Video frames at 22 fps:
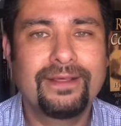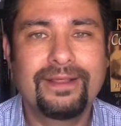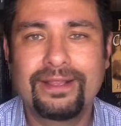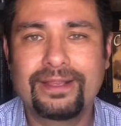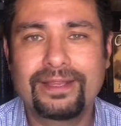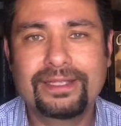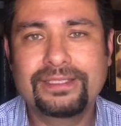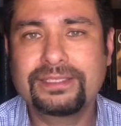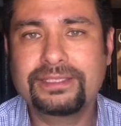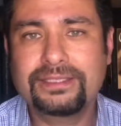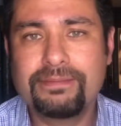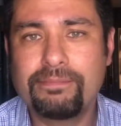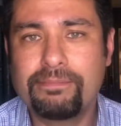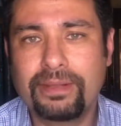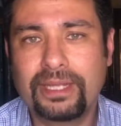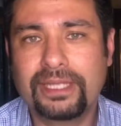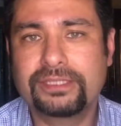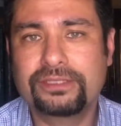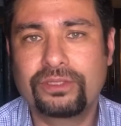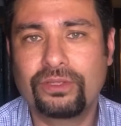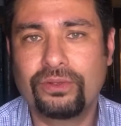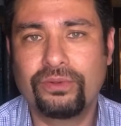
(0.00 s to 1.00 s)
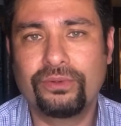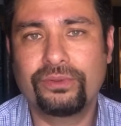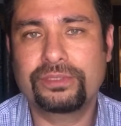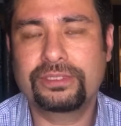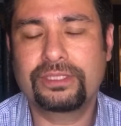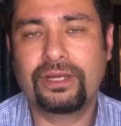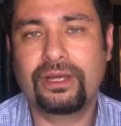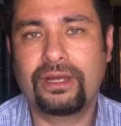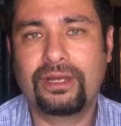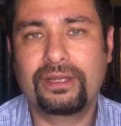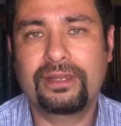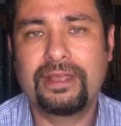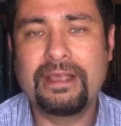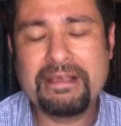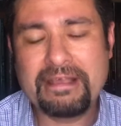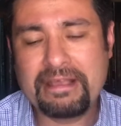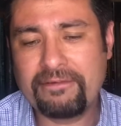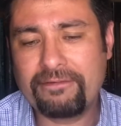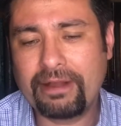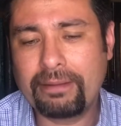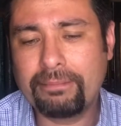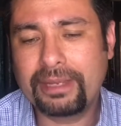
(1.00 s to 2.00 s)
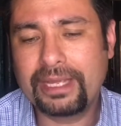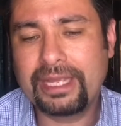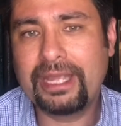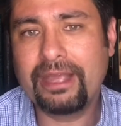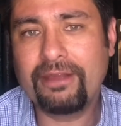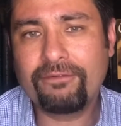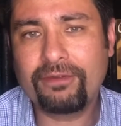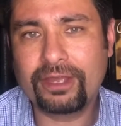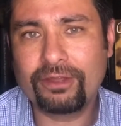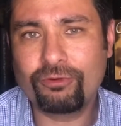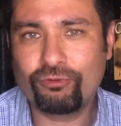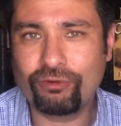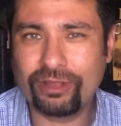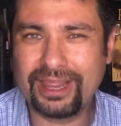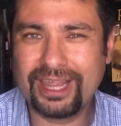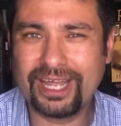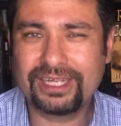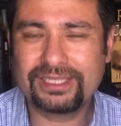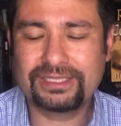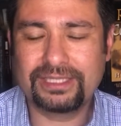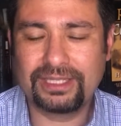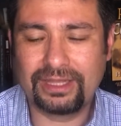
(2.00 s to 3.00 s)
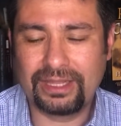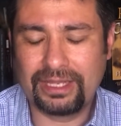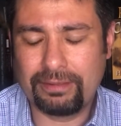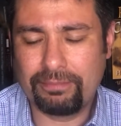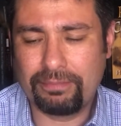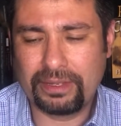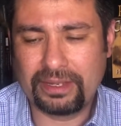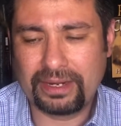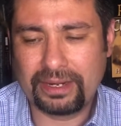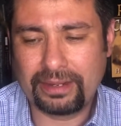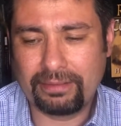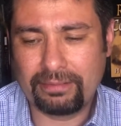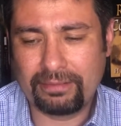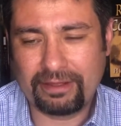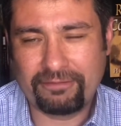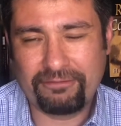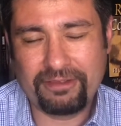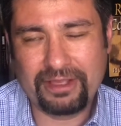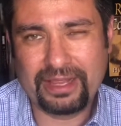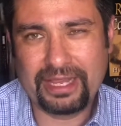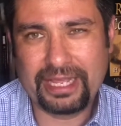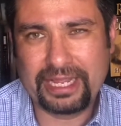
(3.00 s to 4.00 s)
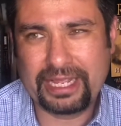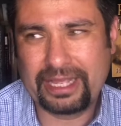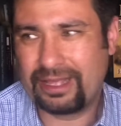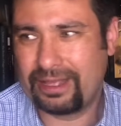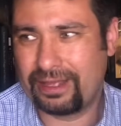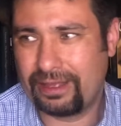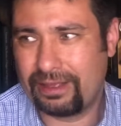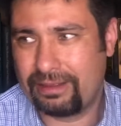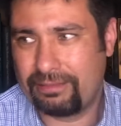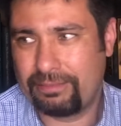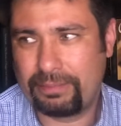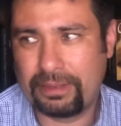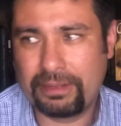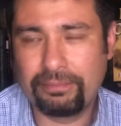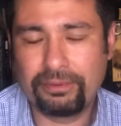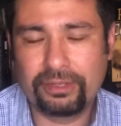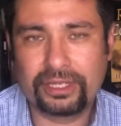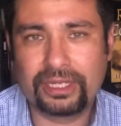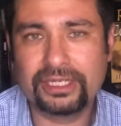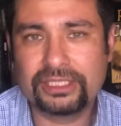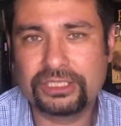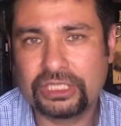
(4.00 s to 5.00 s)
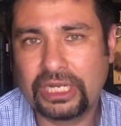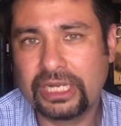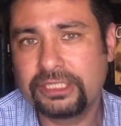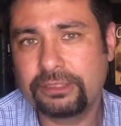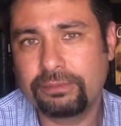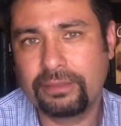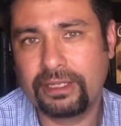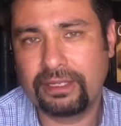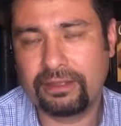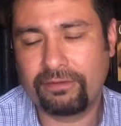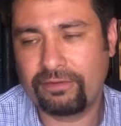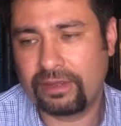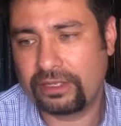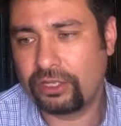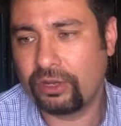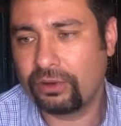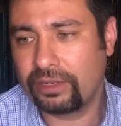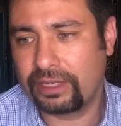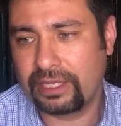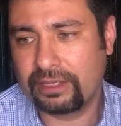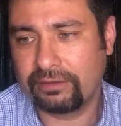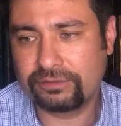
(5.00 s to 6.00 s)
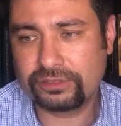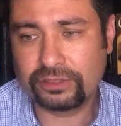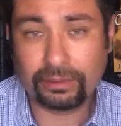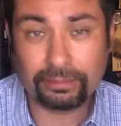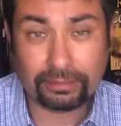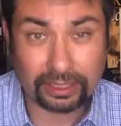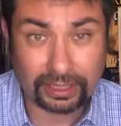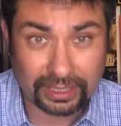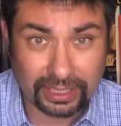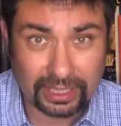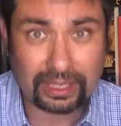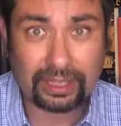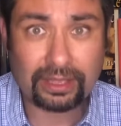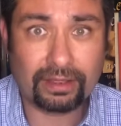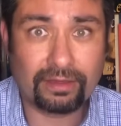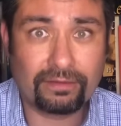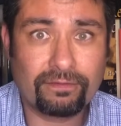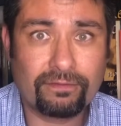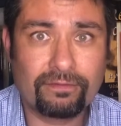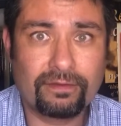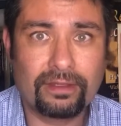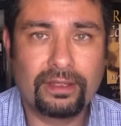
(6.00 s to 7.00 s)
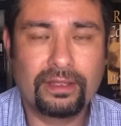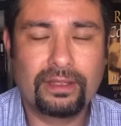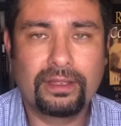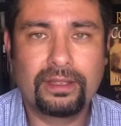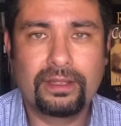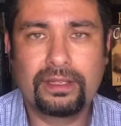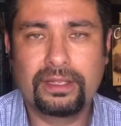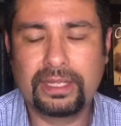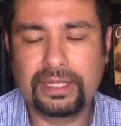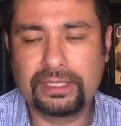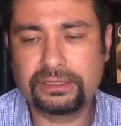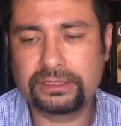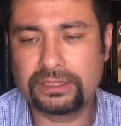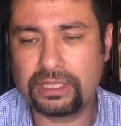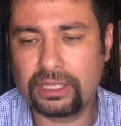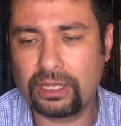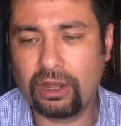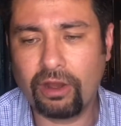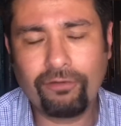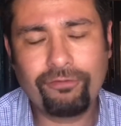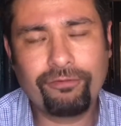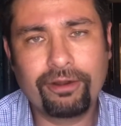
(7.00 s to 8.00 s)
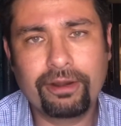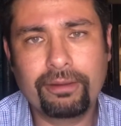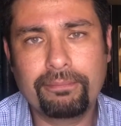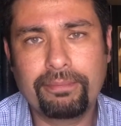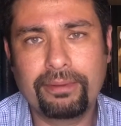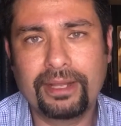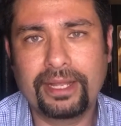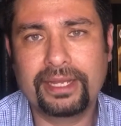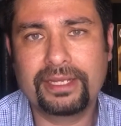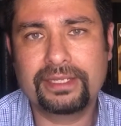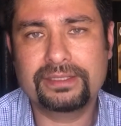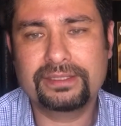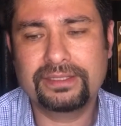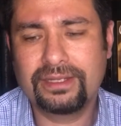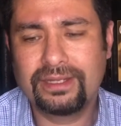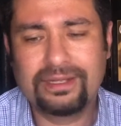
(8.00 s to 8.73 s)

That doesn't bless the Lord's heart. If I'm giving reluctantly, but I, I feel like uh, people are going to judge me if I don't give, so I'm going to give into the offering plate,